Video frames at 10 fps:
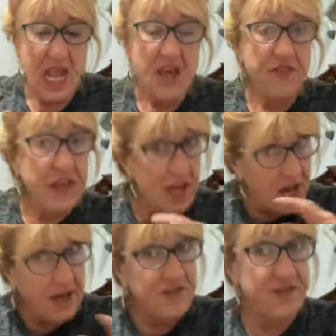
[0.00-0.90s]
The
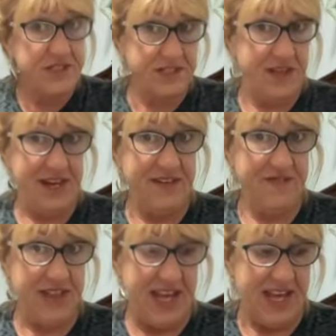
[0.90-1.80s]
other side
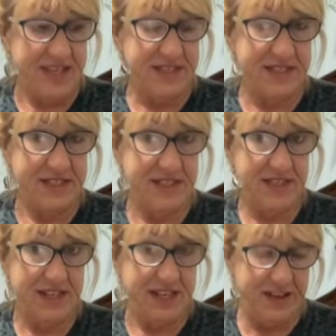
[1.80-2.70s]
of that,
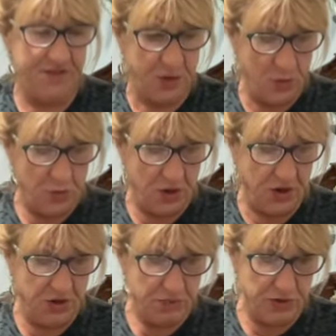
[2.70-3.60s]
if it
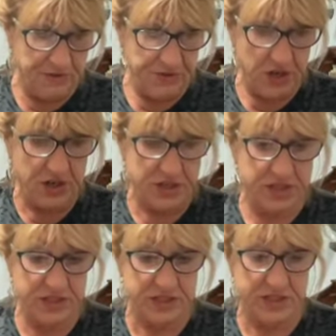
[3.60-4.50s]
were
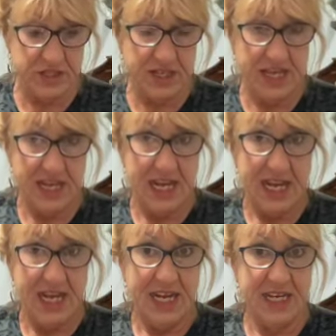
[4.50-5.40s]
reversed,
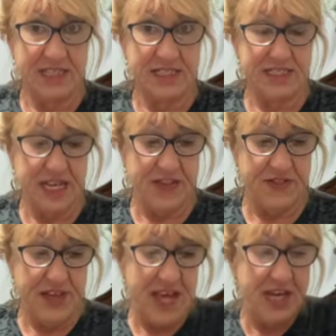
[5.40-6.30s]
is
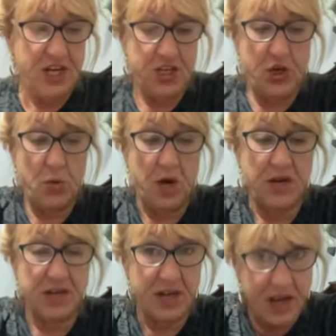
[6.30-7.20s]
that you are
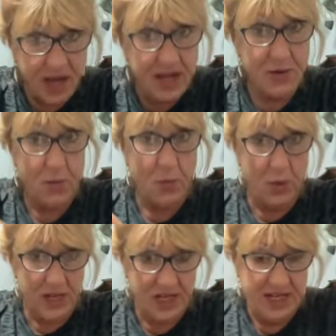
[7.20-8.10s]
not
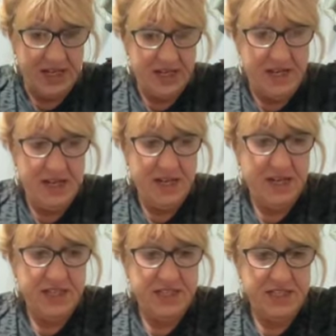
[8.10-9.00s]
willing
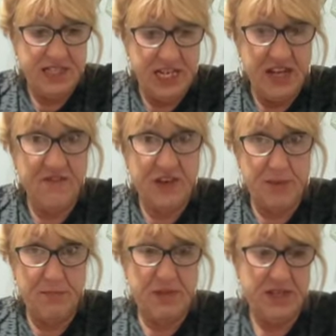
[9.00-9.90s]
to give
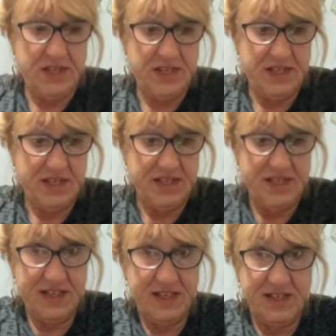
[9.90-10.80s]
up.
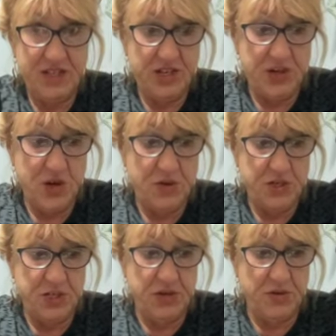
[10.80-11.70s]
You know,
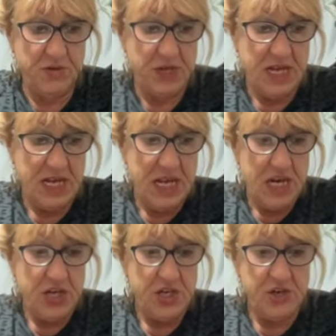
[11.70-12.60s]

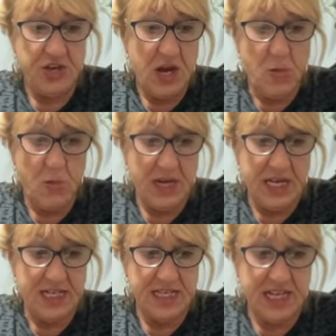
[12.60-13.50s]
you're not
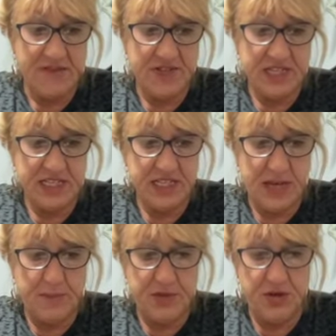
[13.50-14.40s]
willing to give this
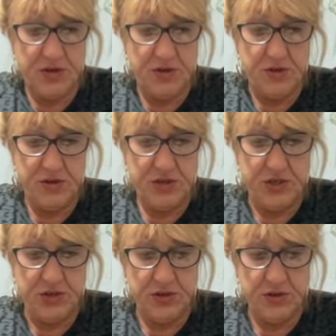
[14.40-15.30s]
up.
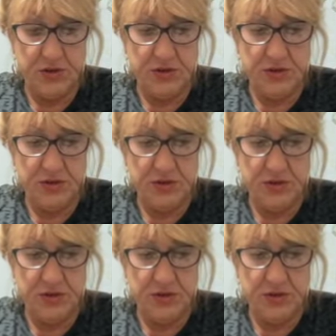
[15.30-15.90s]
It